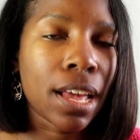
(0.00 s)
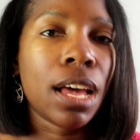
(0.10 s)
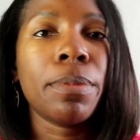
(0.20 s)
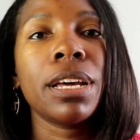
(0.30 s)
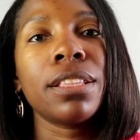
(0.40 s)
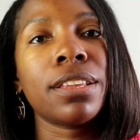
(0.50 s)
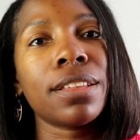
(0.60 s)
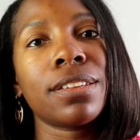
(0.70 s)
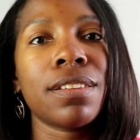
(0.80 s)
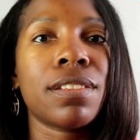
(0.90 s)
time,
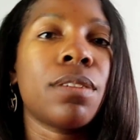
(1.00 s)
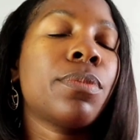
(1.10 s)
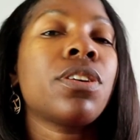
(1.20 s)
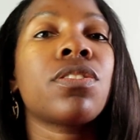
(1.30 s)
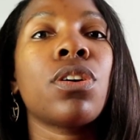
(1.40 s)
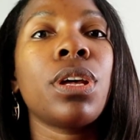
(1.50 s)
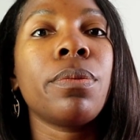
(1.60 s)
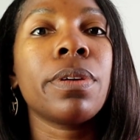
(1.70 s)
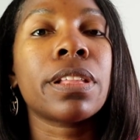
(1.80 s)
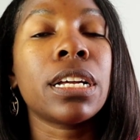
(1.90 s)
Detty December, so
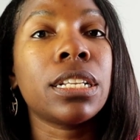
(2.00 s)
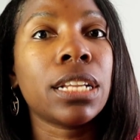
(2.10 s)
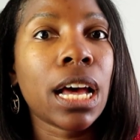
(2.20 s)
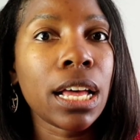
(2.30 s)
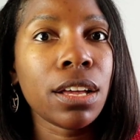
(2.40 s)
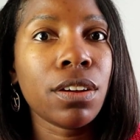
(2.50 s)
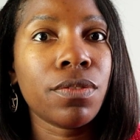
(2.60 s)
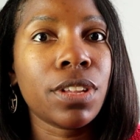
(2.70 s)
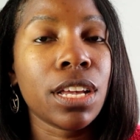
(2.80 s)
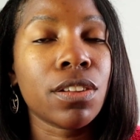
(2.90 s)
it was a lot
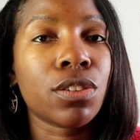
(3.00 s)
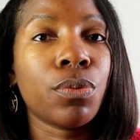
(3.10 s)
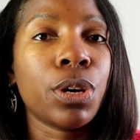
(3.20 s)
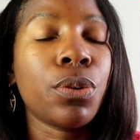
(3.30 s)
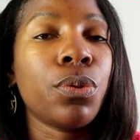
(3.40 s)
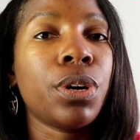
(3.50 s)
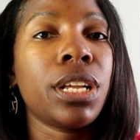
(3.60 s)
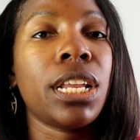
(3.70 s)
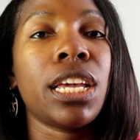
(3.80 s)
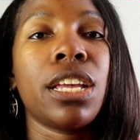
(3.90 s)
of things going
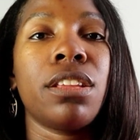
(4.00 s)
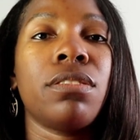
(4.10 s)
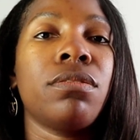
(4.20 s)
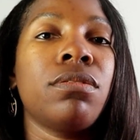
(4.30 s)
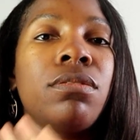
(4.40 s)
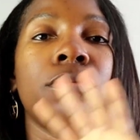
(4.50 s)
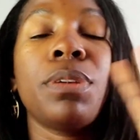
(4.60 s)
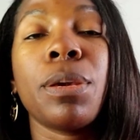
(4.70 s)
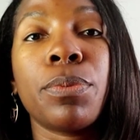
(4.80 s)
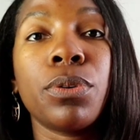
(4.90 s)
on and
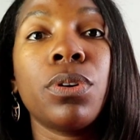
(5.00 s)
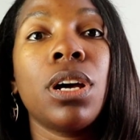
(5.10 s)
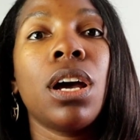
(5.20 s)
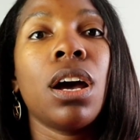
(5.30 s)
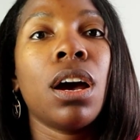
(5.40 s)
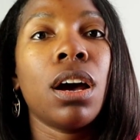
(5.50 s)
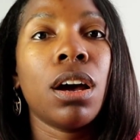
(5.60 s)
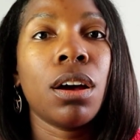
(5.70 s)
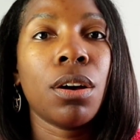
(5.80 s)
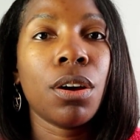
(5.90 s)
people.
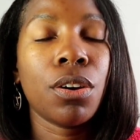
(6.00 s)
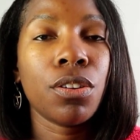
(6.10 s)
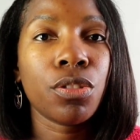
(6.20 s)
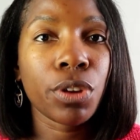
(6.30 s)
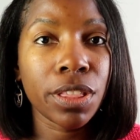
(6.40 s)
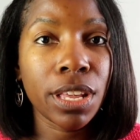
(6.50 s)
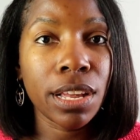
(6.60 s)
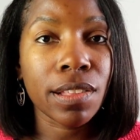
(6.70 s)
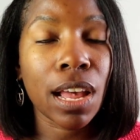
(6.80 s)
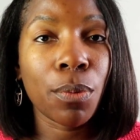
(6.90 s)
3
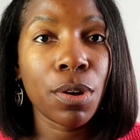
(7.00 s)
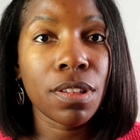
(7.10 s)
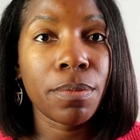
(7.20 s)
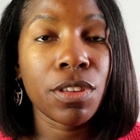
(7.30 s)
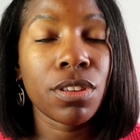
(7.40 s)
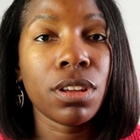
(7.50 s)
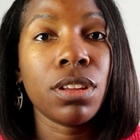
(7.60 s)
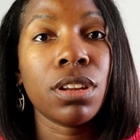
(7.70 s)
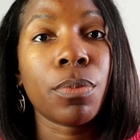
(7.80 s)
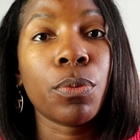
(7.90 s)
things I want to
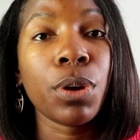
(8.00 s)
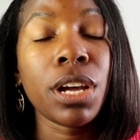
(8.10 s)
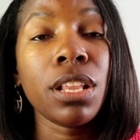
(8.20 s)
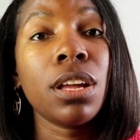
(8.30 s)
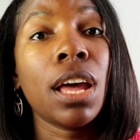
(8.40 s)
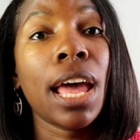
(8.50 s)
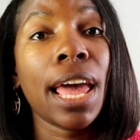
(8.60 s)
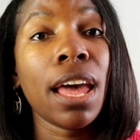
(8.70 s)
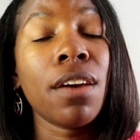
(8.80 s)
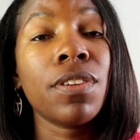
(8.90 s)
mention. Number 1,
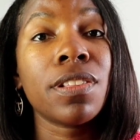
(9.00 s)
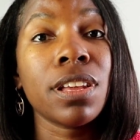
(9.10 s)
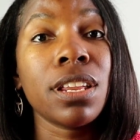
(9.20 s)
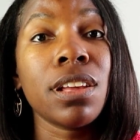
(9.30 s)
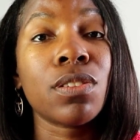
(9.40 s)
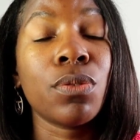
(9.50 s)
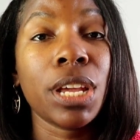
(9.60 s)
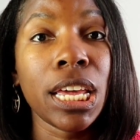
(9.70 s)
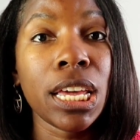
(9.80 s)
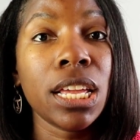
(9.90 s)
have CDs
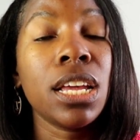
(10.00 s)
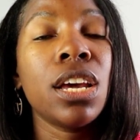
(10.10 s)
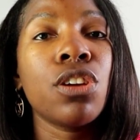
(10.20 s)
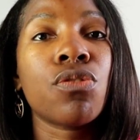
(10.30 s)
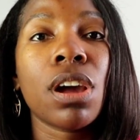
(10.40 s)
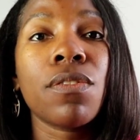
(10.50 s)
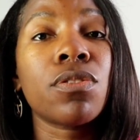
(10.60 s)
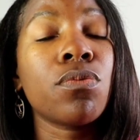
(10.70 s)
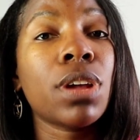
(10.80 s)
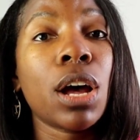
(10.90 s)
on hand.
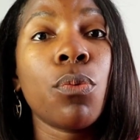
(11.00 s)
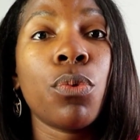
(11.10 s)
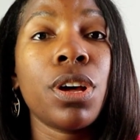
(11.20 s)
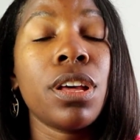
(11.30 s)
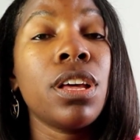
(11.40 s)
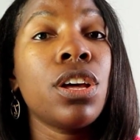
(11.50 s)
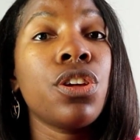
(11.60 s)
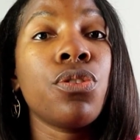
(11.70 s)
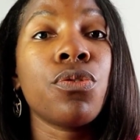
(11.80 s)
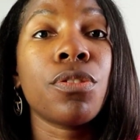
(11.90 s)
Drivers do not want
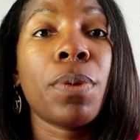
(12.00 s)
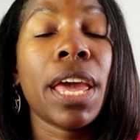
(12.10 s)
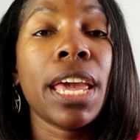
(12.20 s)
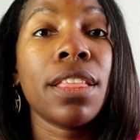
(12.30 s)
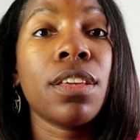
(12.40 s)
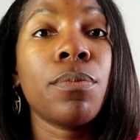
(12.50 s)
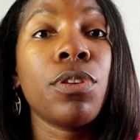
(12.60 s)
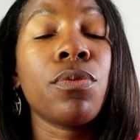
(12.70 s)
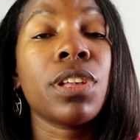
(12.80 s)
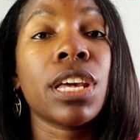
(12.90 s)
you to pay
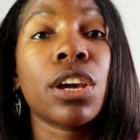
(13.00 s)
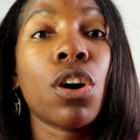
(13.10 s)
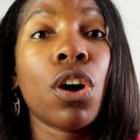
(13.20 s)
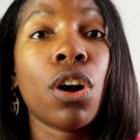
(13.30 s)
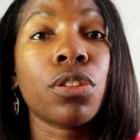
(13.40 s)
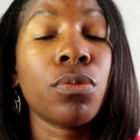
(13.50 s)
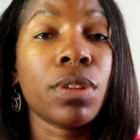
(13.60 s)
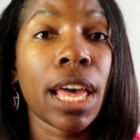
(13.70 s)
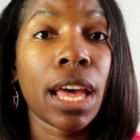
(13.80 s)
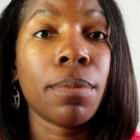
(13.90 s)
them using a card
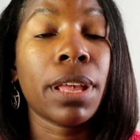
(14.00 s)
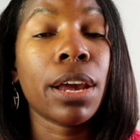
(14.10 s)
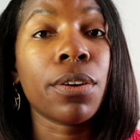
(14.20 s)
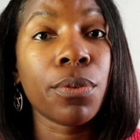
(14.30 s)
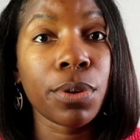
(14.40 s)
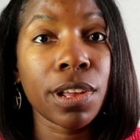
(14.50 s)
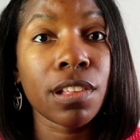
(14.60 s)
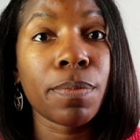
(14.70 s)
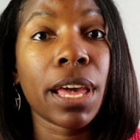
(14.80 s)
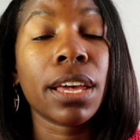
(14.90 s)
through the app. They are going to
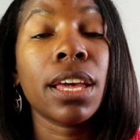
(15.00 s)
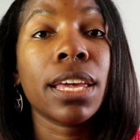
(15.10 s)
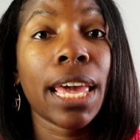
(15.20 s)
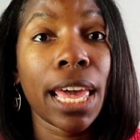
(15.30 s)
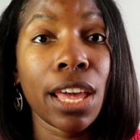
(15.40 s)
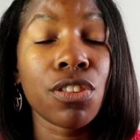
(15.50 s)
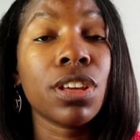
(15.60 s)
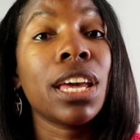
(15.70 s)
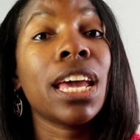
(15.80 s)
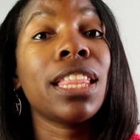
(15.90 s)
expect
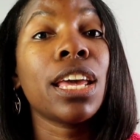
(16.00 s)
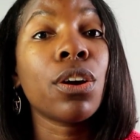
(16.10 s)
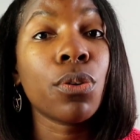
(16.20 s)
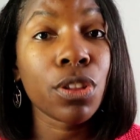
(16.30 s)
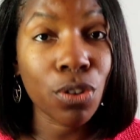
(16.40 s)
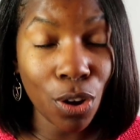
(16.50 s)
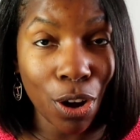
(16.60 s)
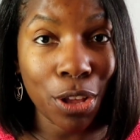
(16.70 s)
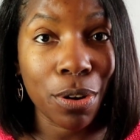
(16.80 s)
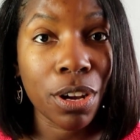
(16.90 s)
cash, and they are going to
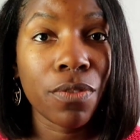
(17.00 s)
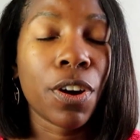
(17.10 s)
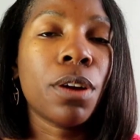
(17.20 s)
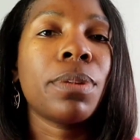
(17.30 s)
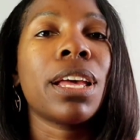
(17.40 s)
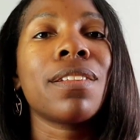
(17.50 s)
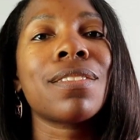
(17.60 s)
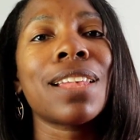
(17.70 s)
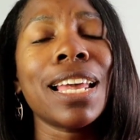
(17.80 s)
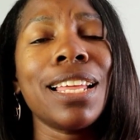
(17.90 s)
call you to confirm that.
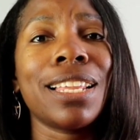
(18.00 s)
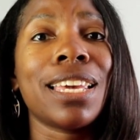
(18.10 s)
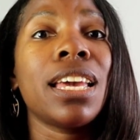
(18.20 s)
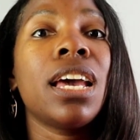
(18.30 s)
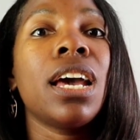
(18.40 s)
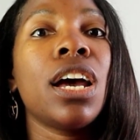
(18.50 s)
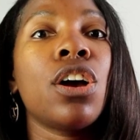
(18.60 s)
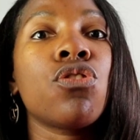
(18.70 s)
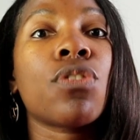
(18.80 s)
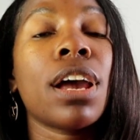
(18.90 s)
Secondly,
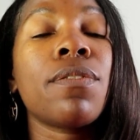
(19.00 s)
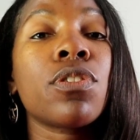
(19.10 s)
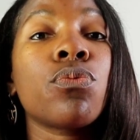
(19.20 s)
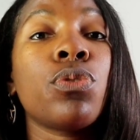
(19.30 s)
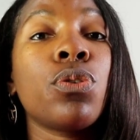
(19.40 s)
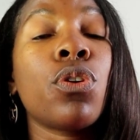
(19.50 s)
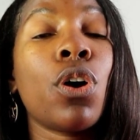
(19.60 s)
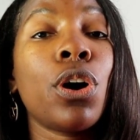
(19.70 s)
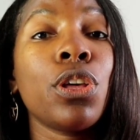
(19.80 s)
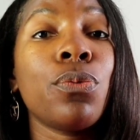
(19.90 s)
drivers will
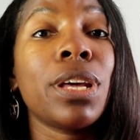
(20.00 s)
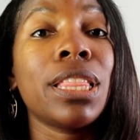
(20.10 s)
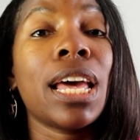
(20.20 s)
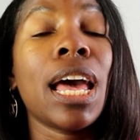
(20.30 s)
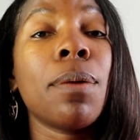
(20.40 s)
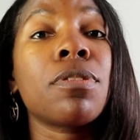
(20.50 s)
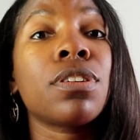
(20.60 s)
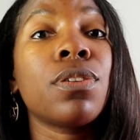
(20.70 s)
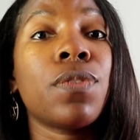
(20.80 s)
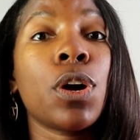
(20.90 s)
call you in the app
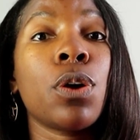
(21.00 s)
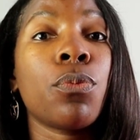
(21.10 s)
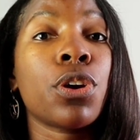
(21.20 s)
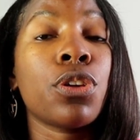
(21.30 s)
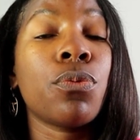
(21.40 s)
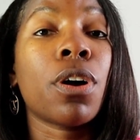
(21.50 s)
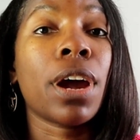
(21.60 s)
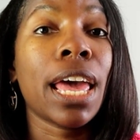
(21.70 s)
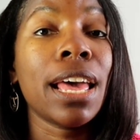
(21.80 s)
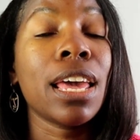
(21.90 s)
to confirm where you
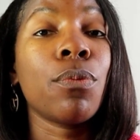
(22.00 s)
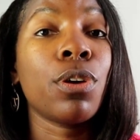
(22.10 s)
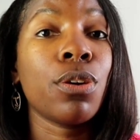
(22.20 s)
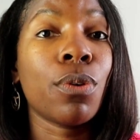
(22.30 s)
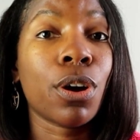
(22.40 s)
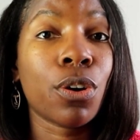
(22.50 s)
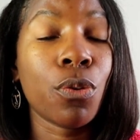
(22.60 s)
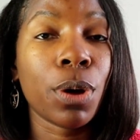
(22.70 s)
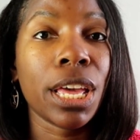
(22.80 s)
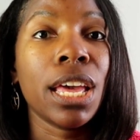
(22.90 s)
are at and where you are
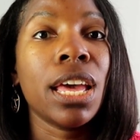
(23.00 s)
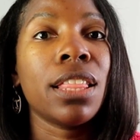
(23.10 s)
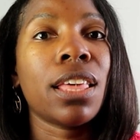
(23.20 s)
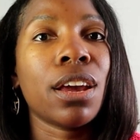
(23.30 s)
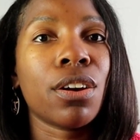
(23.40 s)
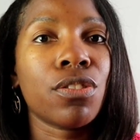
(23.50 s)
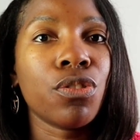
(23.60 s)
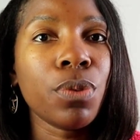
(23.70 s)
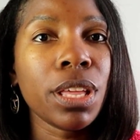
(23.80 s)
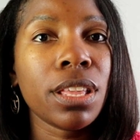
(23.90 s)
going. They are
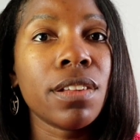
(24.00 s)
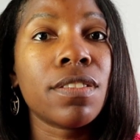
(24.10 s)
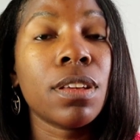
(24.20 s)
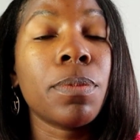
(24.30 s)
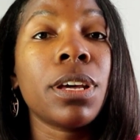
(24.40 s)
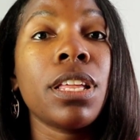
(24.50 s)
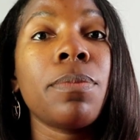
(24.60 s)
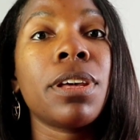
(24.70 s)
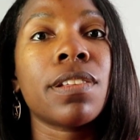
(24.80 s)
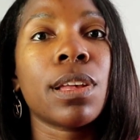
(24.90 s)
doing this
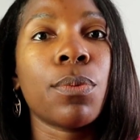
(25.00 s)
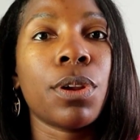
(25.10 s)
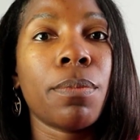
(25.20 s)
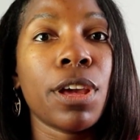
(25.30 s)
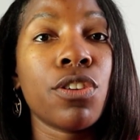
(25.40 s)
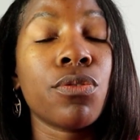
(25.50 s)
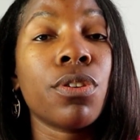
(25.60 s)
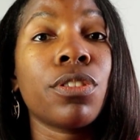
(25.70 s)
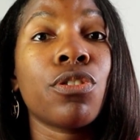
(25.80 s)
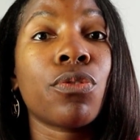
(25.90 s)
typically because they want to make
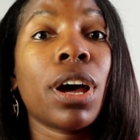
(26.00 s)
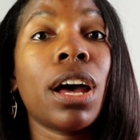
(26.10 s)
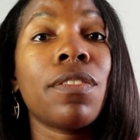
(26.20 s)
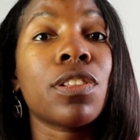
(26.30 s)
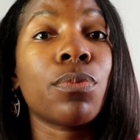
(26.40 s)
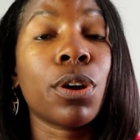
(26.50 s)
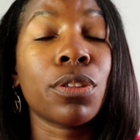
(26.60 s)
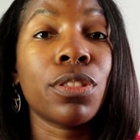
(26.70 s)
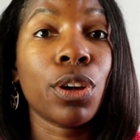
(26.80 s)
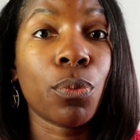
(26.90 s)
sure the drive is
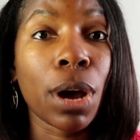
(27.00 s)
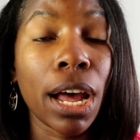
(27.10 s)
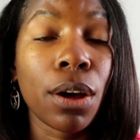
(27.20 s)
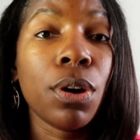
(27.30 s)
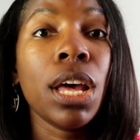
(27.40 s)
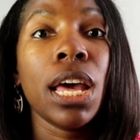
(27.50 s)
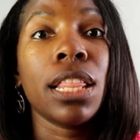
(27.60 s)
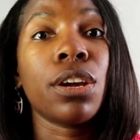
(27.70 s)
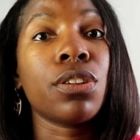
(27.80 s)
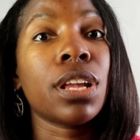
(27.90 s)
worth their while.
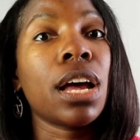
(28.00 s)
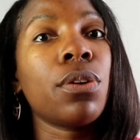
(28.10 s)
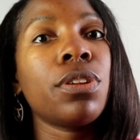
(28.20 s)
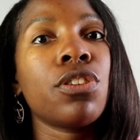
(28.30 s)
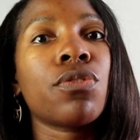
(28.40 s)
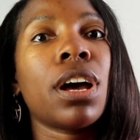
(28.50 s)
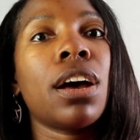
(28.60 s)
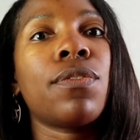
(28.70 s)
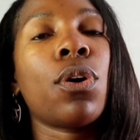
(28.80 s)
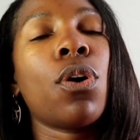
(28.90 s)
They're not going to
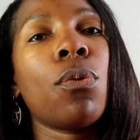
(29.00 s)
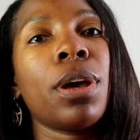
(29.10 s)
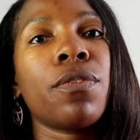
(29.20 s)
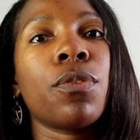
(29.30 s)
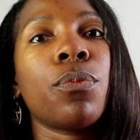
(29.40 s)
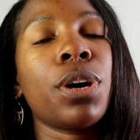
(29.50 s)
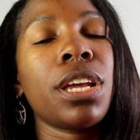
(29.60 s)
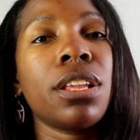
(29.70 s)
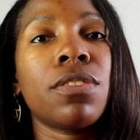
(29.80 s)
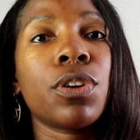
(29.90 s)
drive all the way from one
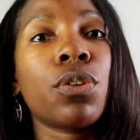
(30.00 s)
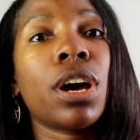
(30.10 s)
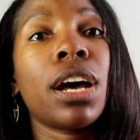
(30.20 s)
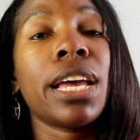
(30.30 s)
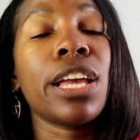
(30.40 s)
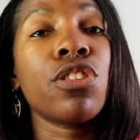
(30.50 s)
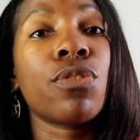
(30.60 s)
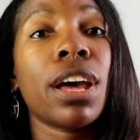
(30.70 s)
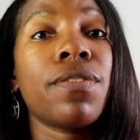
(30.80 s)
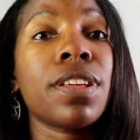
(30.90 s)
end of Accra in
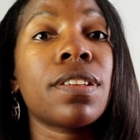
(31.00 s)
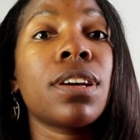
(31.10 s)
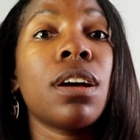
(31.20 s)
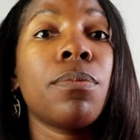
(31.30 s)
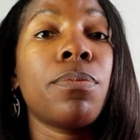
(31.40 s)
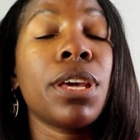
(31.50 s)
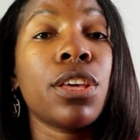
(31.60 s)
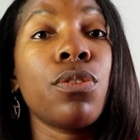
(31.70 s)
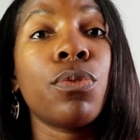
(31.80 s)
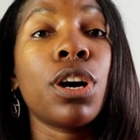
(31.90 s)
traffic to come
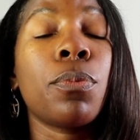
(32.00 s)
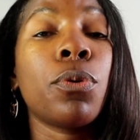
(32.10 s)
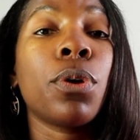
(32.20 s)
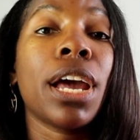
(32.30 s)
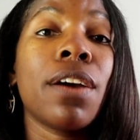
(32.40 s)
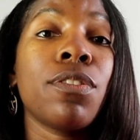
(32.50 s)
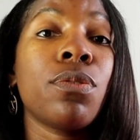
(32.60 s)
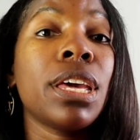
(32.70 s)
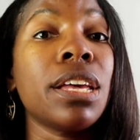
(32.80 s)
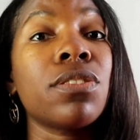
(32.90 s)
pick you up or have
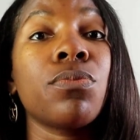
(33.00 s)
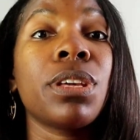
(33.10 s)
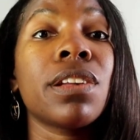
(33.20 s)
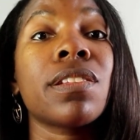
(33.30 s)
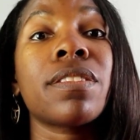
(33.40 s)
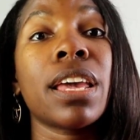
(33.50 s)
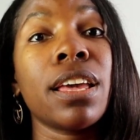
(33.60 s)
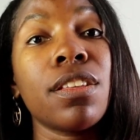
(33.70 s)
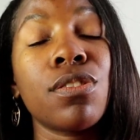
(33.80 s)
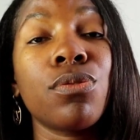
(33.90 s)
you cancel because it's
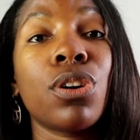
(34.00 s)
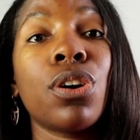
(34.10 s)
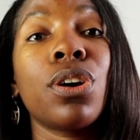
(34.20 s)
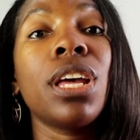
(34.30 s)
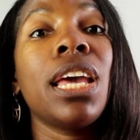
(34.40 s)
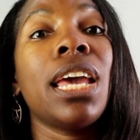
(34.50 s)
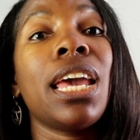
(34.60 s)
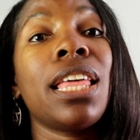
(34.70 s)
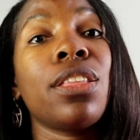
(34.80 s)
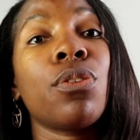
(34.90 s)
taking too long
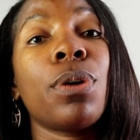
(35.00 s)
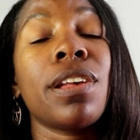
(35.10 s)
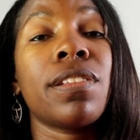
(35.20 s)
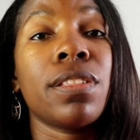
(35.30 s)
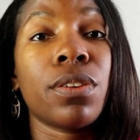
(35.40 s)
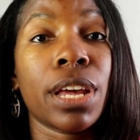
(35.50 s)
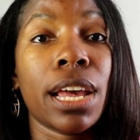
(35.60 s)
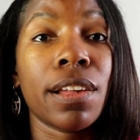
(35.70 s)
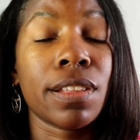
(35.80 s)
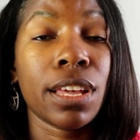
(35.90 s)
and they're wasting their
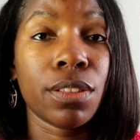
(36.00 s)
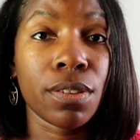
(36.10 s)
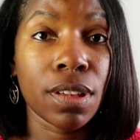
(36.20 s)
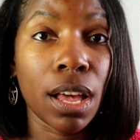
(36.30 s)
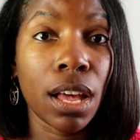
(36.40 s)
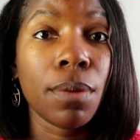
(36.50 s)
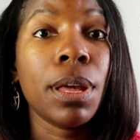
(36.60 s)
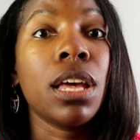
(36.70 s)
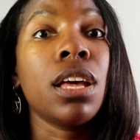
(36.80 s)
gas and their time.